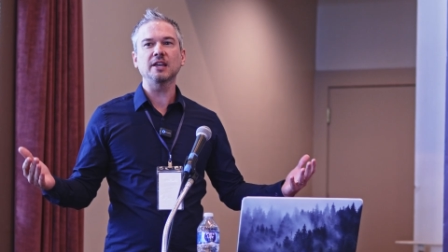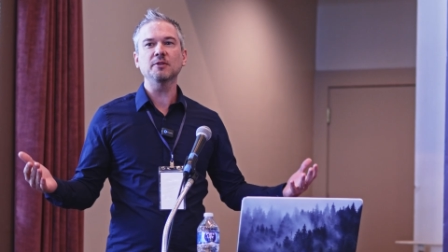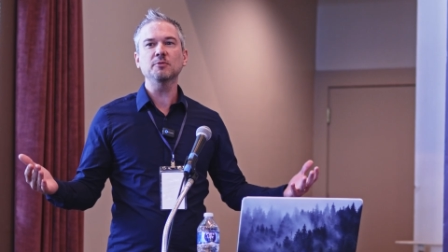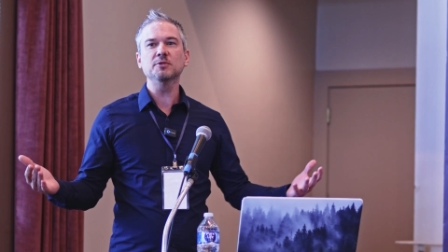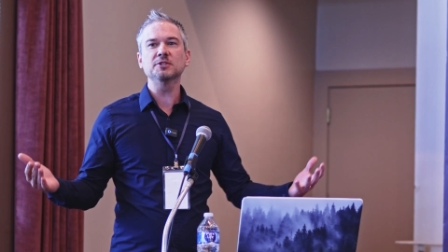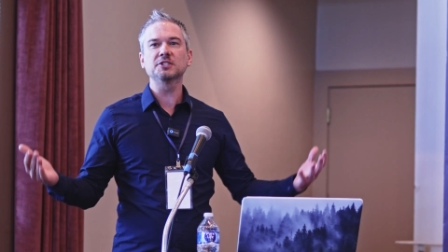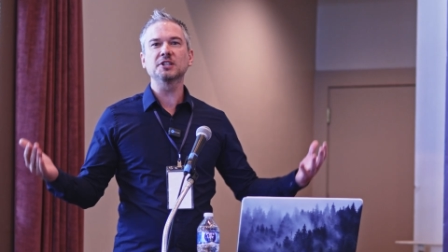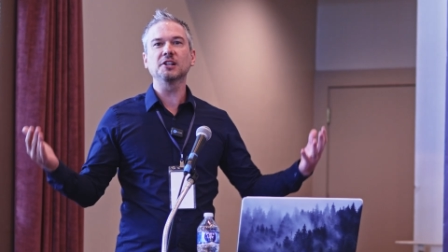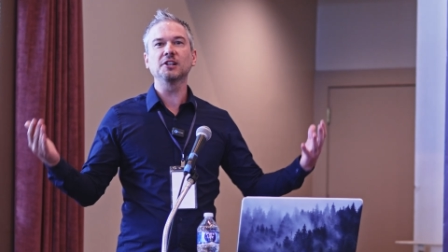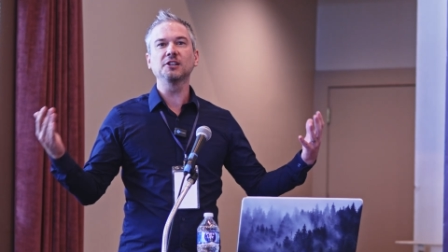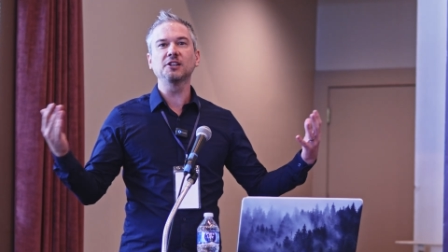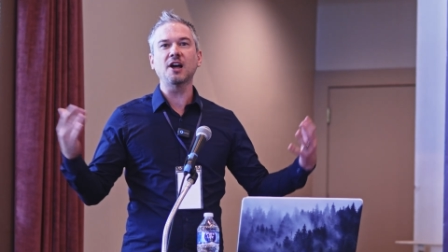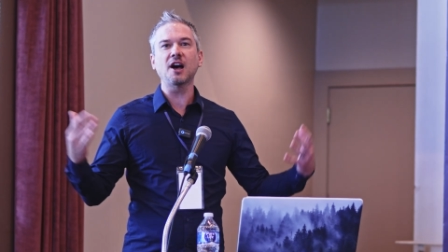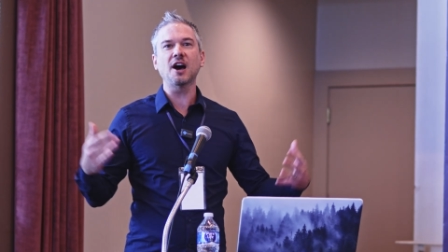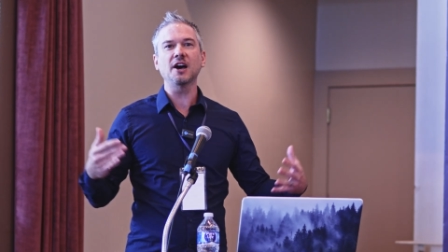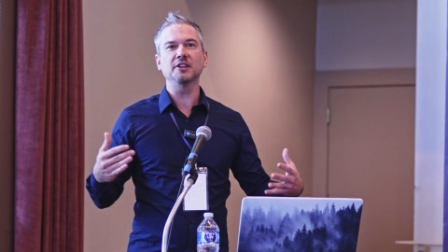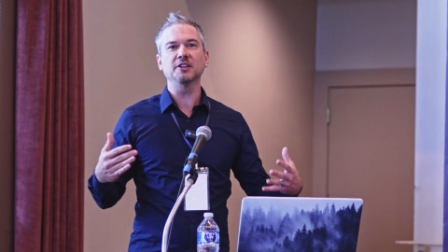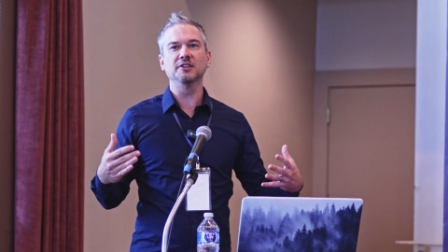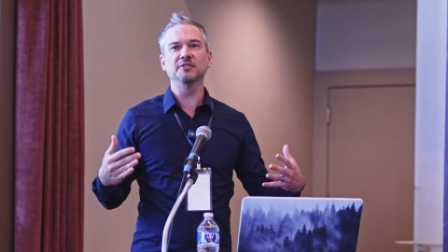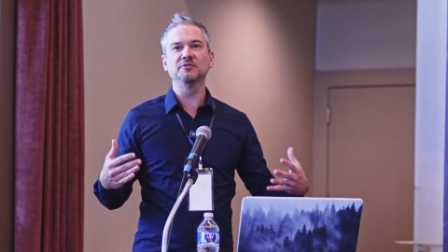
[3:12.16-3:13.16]
It was a
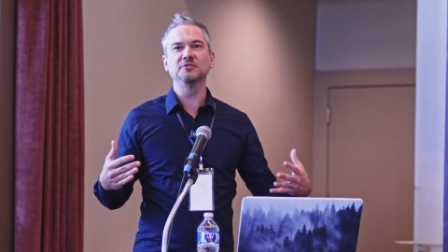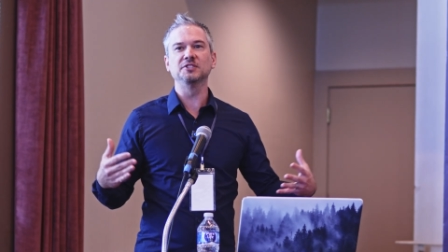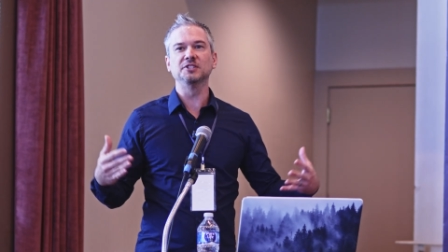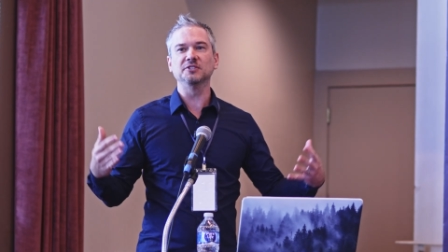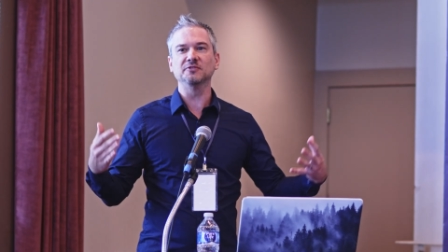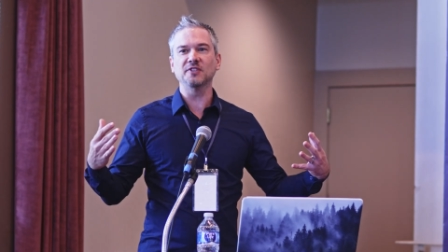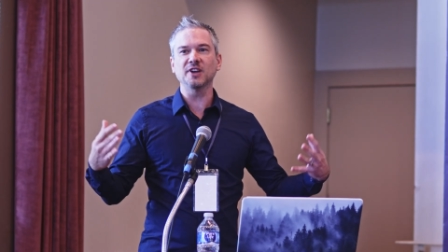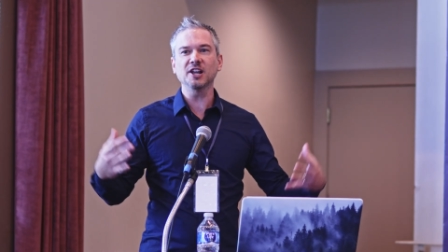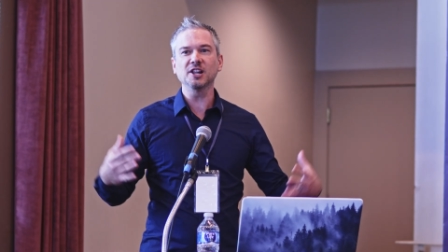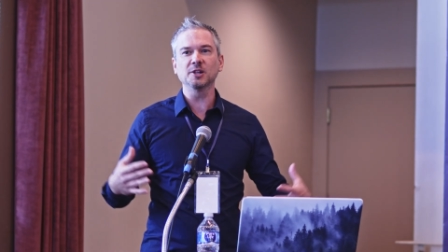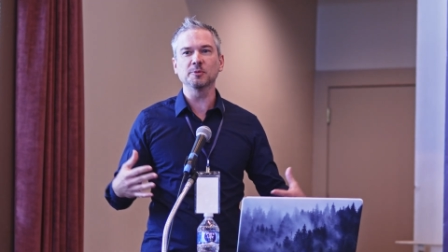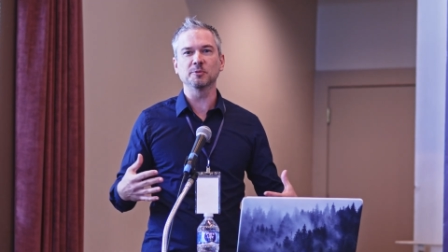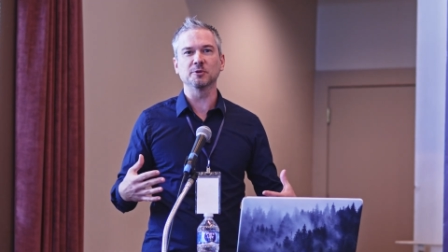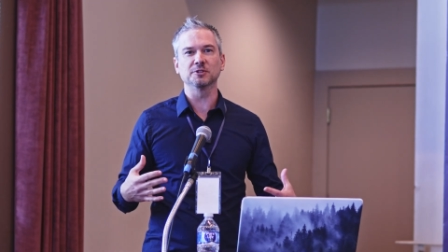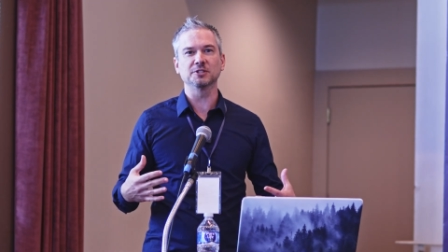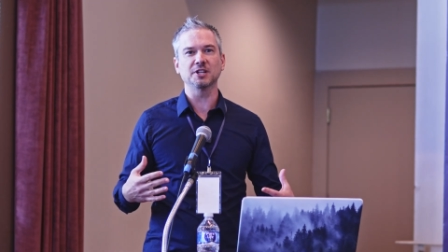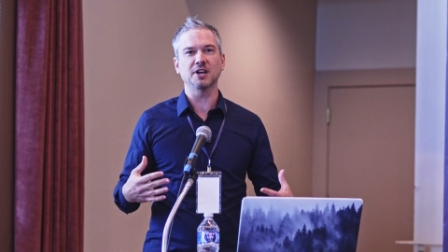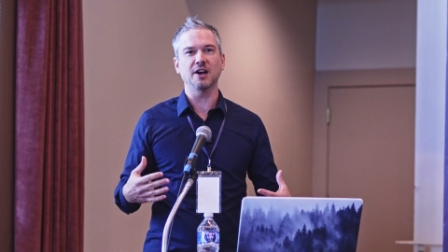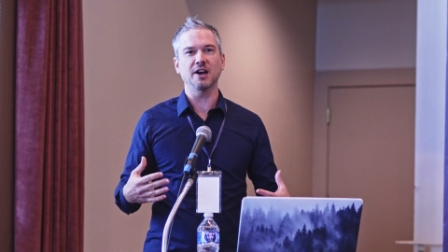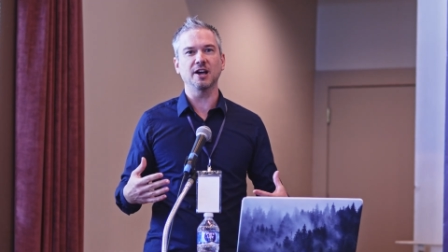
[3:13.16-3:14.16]
lot of developer
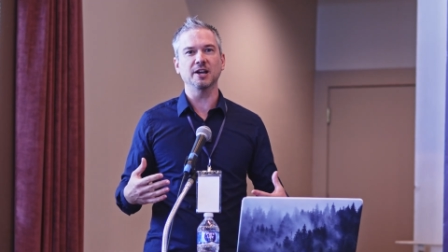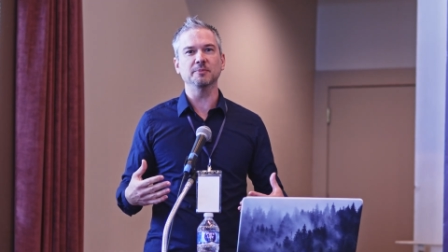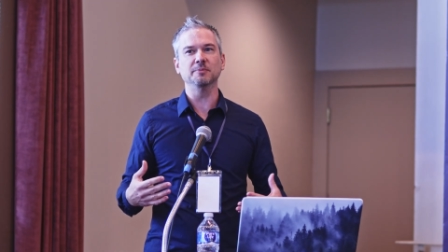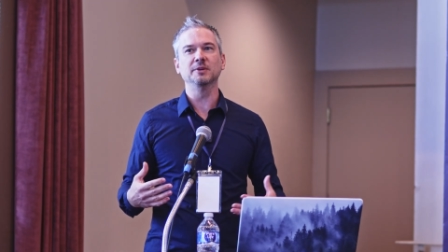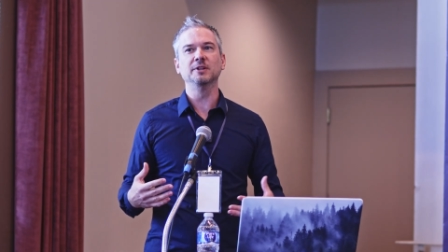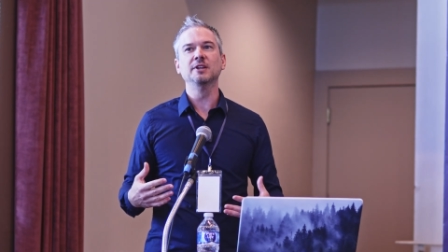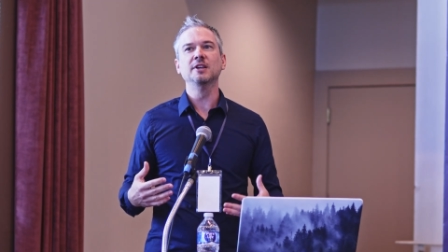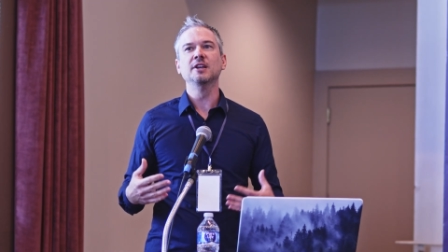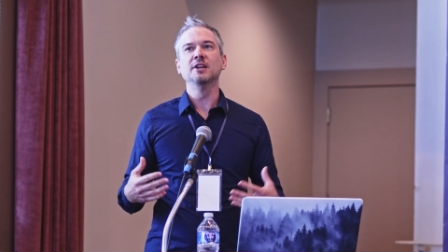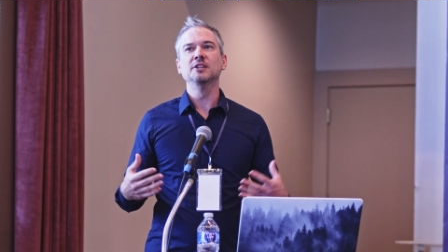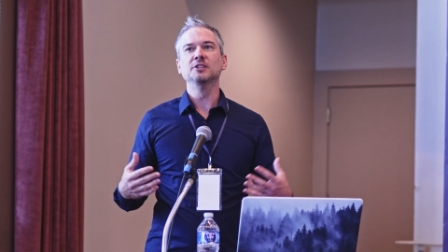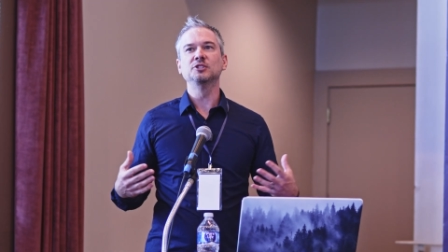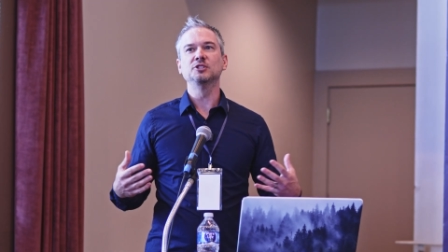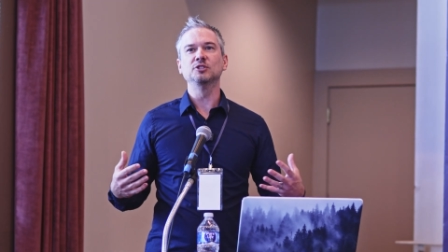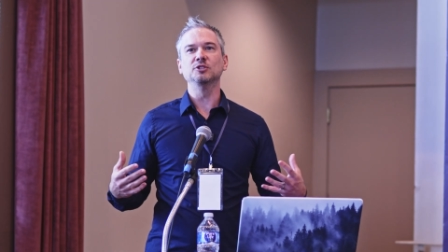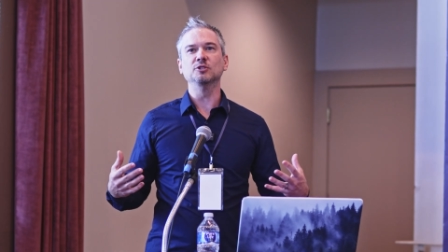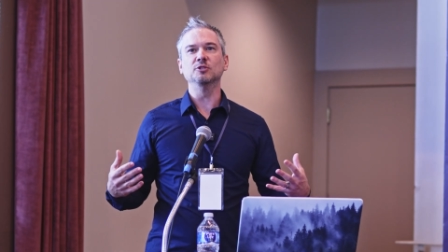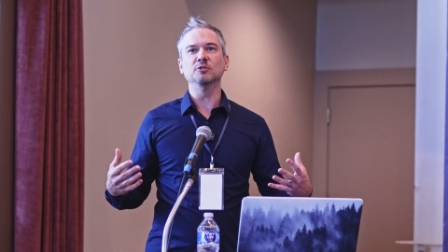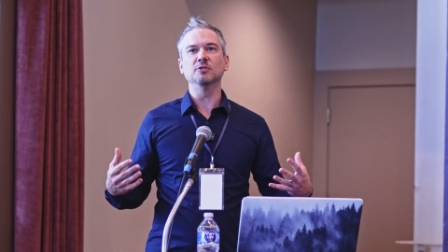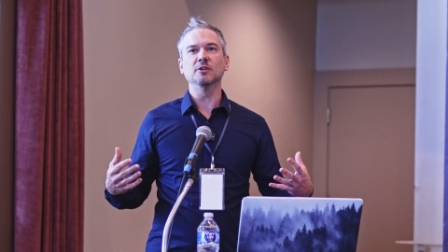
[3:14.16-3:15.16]
time
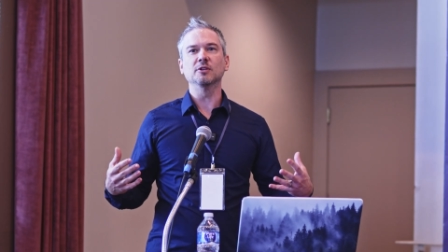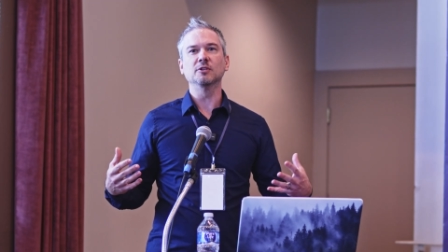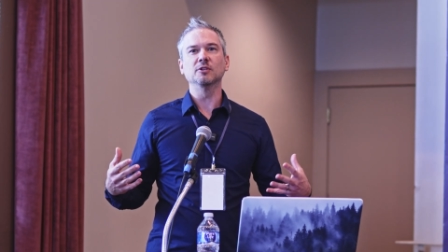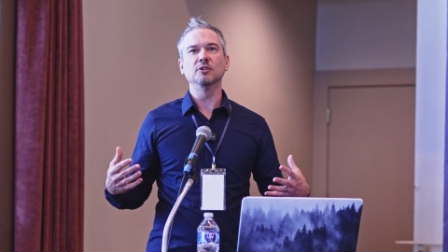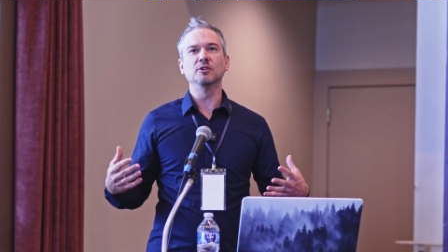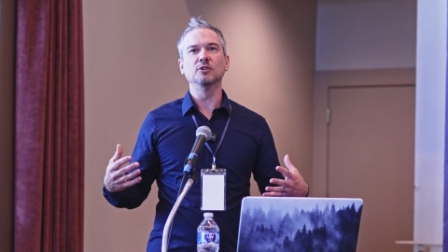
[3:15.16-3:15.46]
to